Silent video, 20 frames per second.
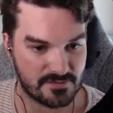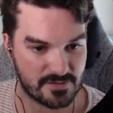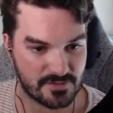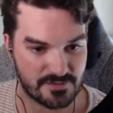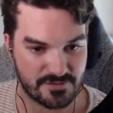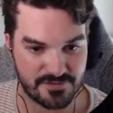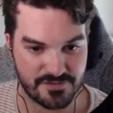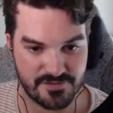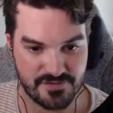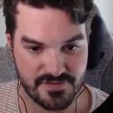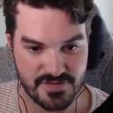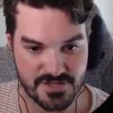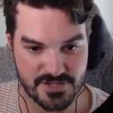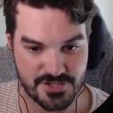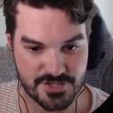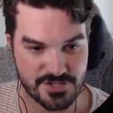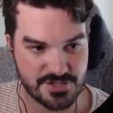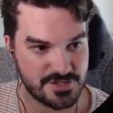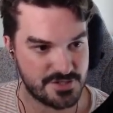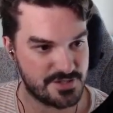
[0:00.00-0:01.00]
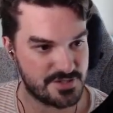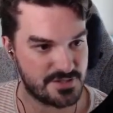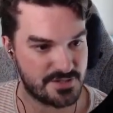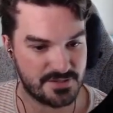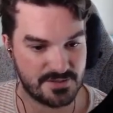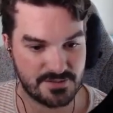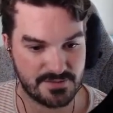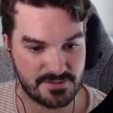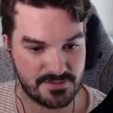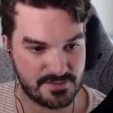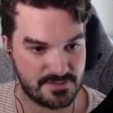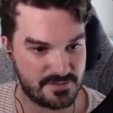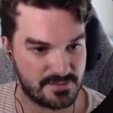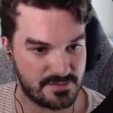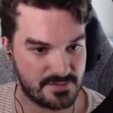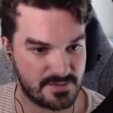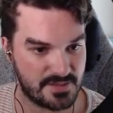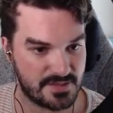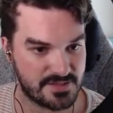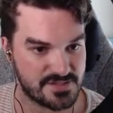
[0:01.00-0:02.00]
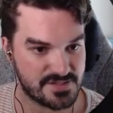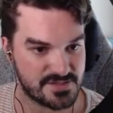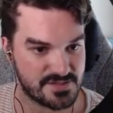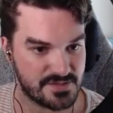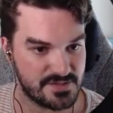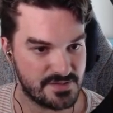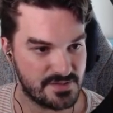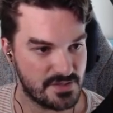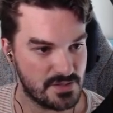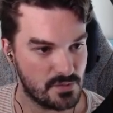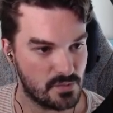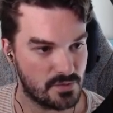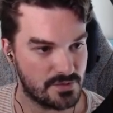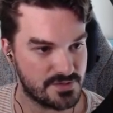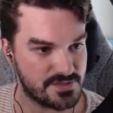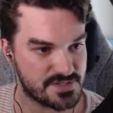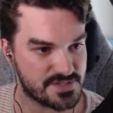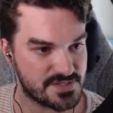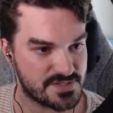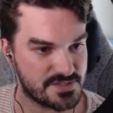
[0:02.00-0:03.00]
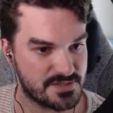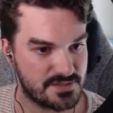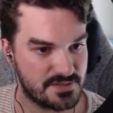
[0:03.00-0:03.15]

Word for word: Fish. Is there anything you want?